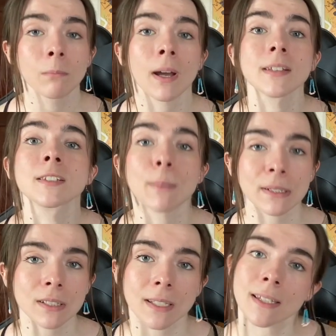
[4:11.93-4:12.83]
but
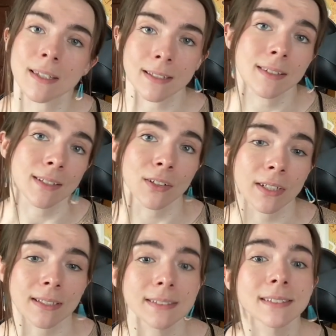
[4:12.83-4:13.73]
especially this
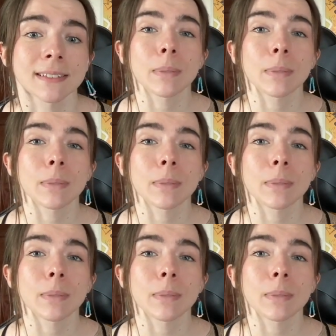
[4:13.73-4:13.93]
series,